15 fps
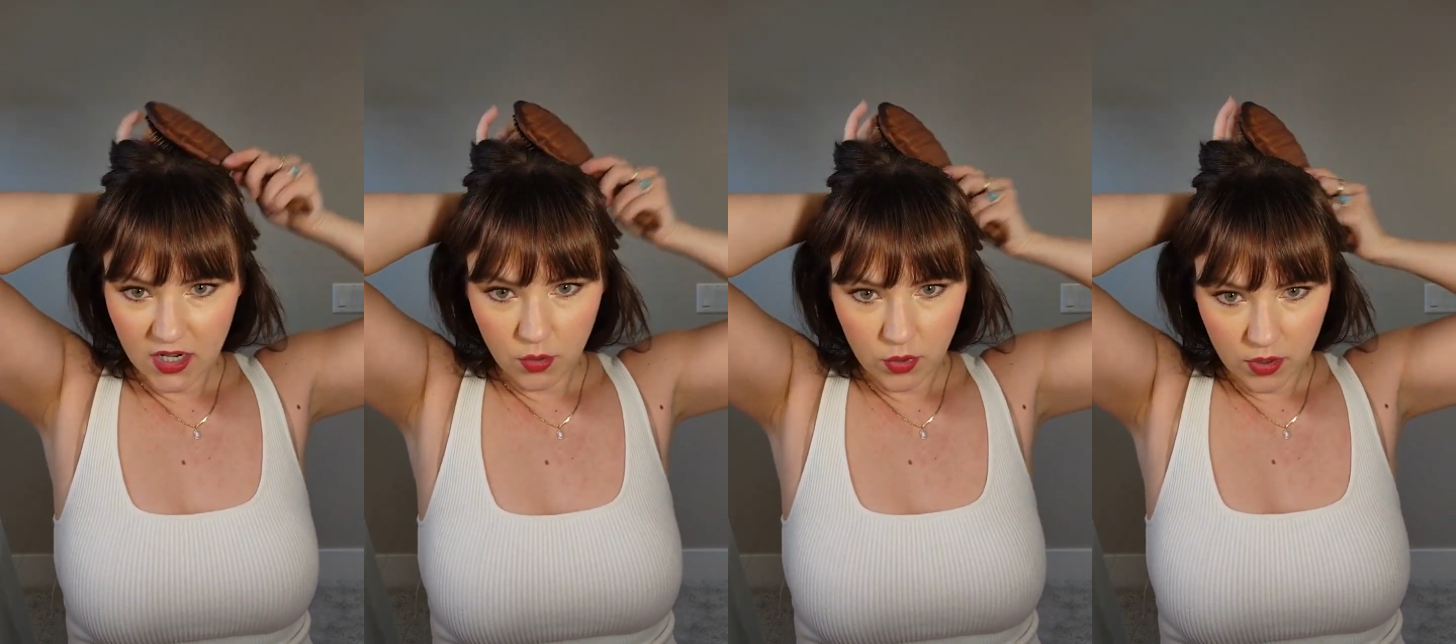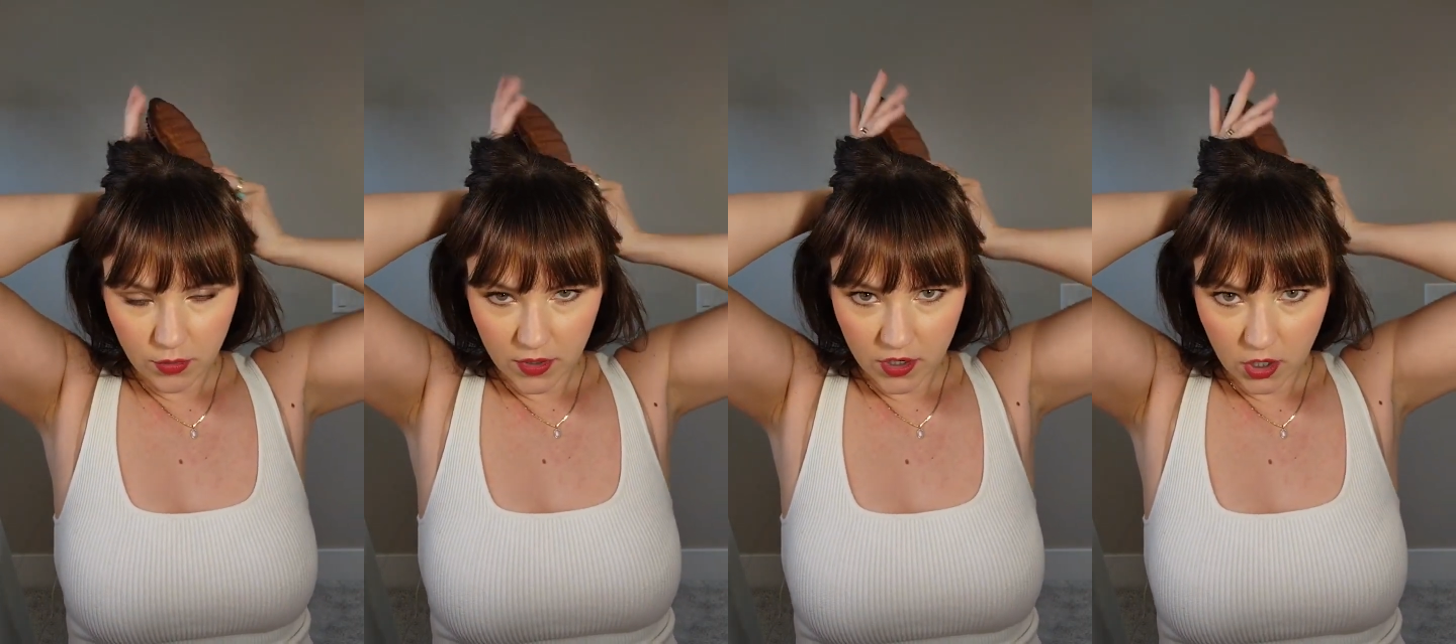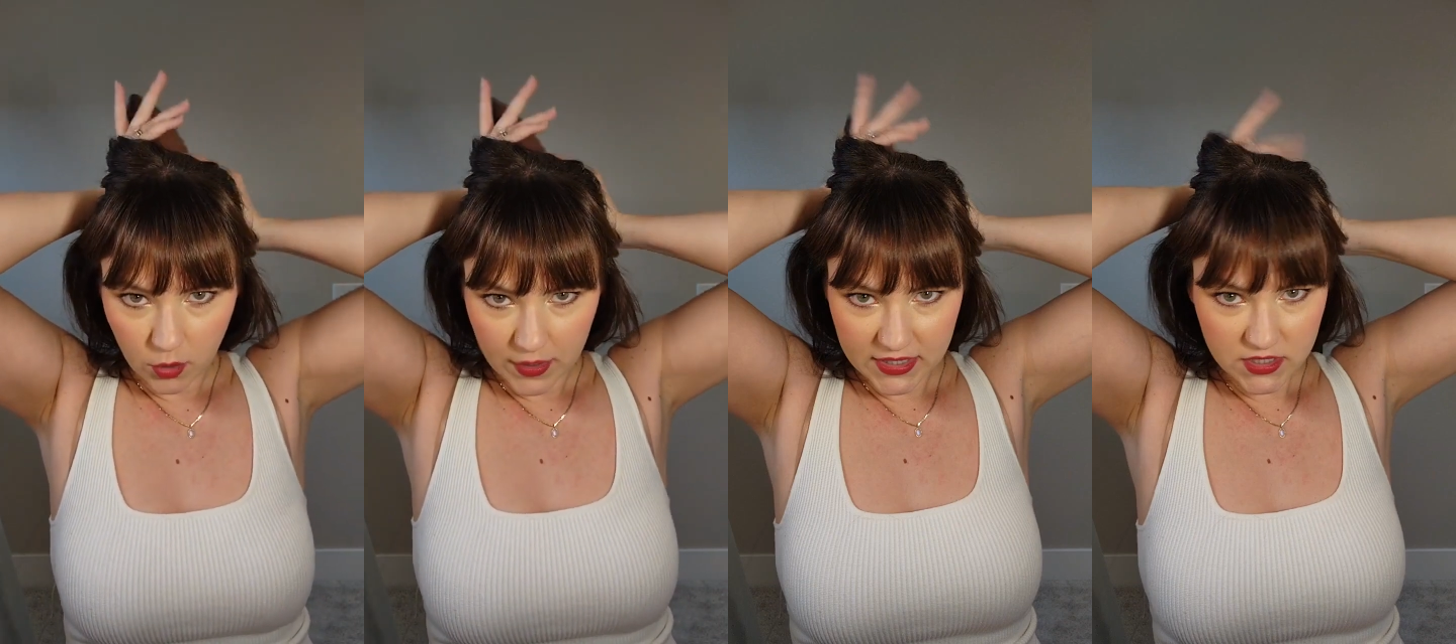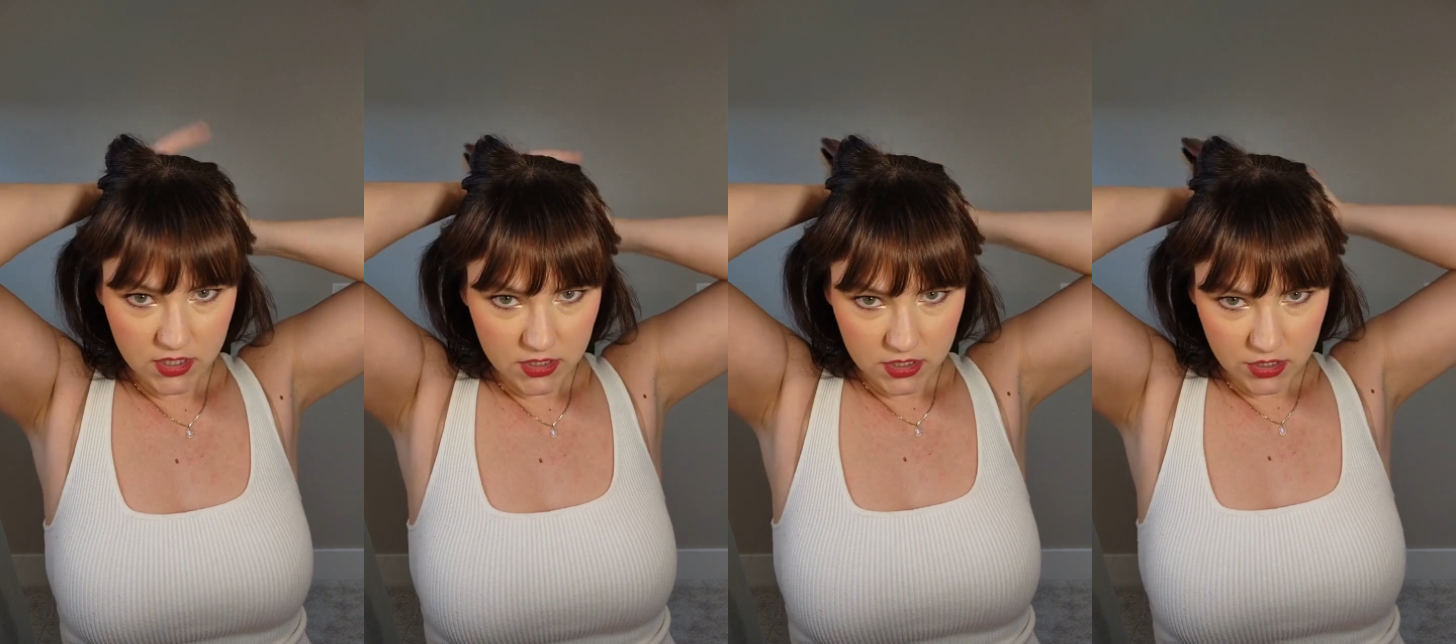what we're going
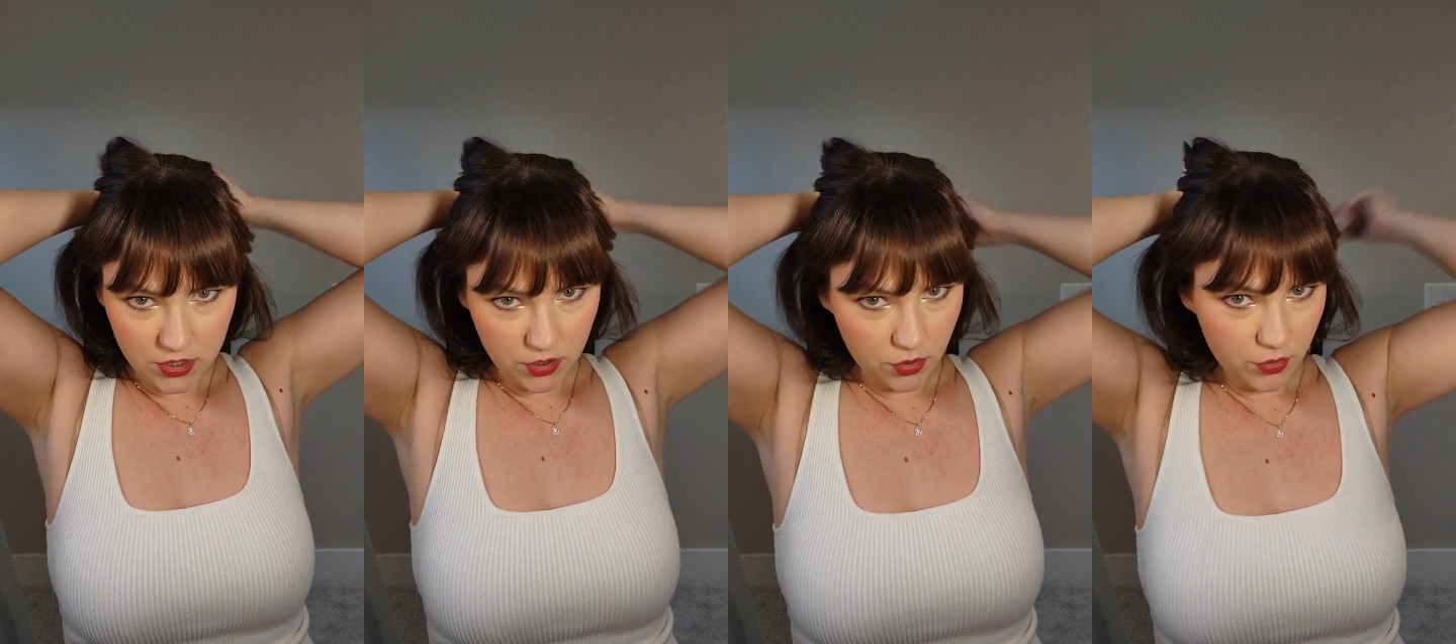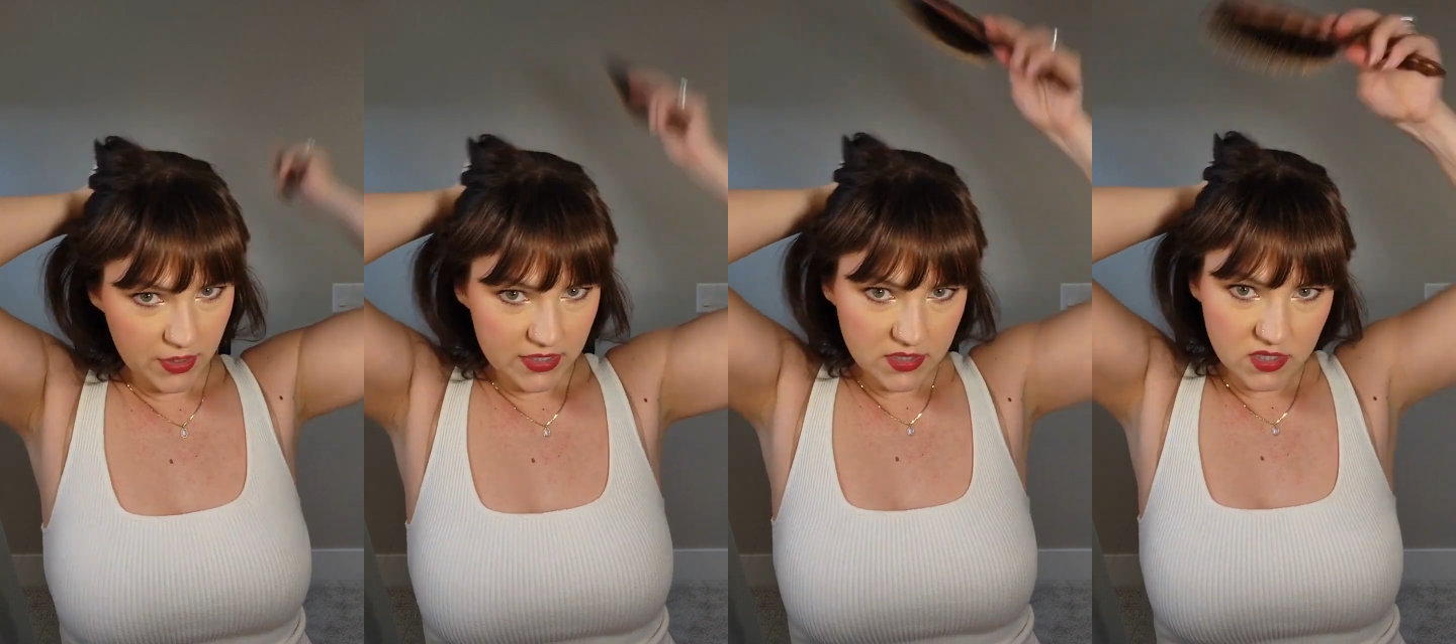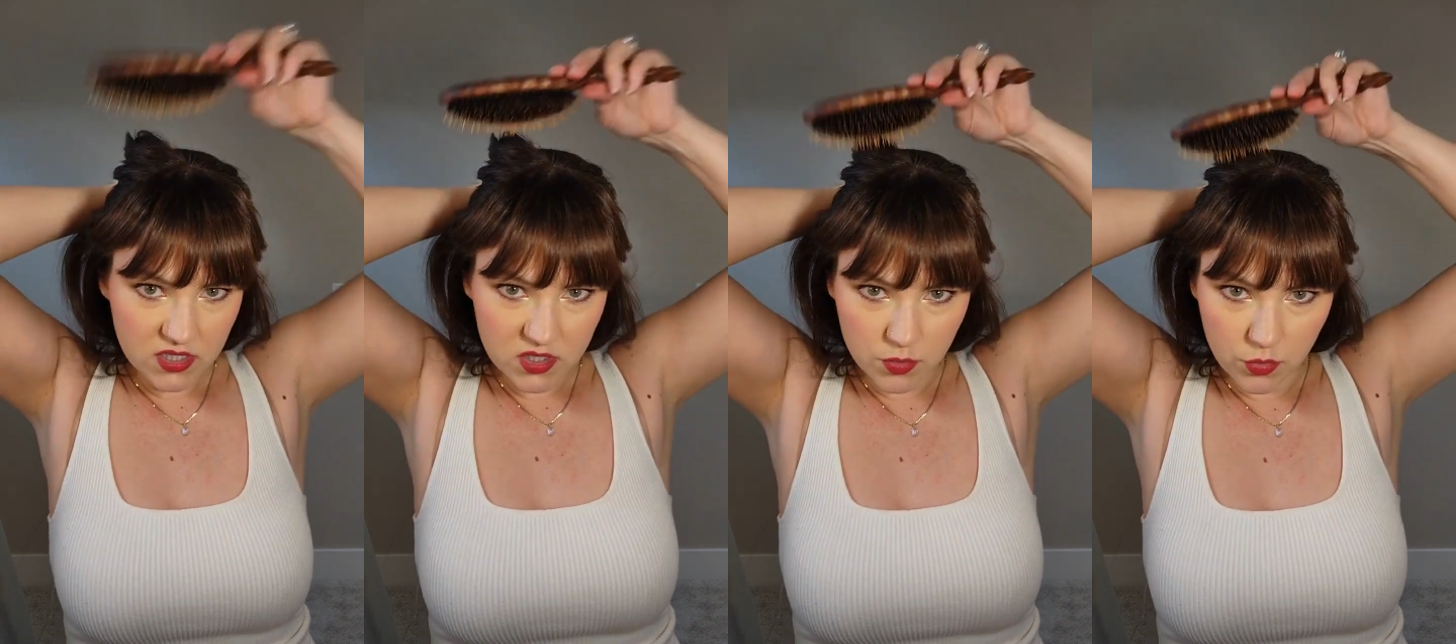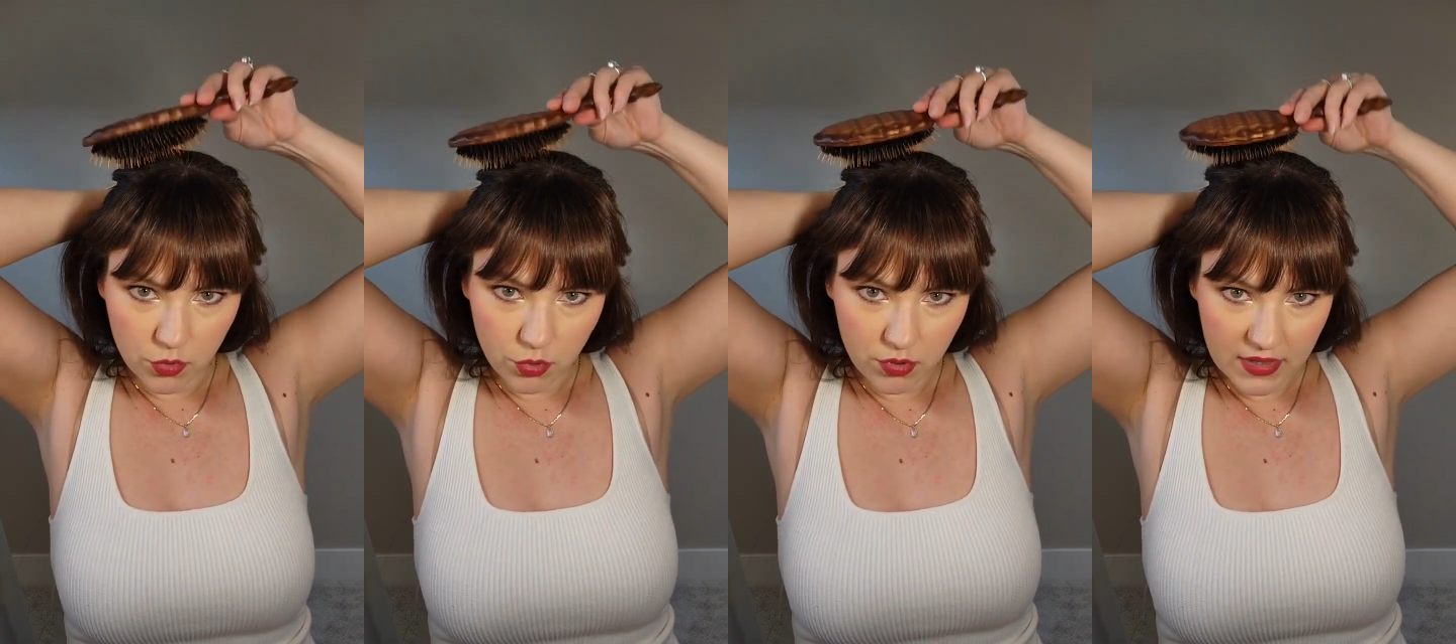to do is smooth